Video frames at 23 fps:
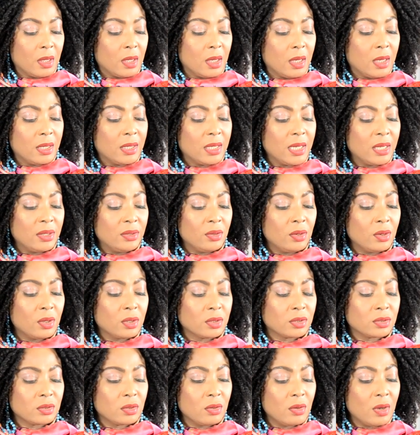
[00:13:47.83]
and then you
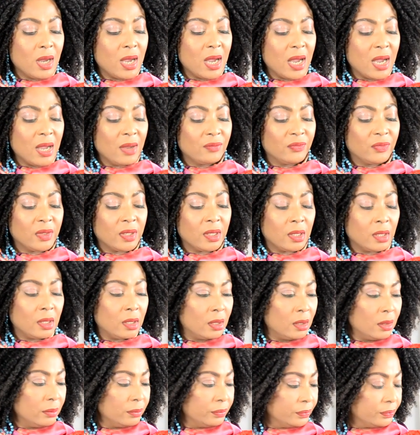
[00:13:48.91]
also have the,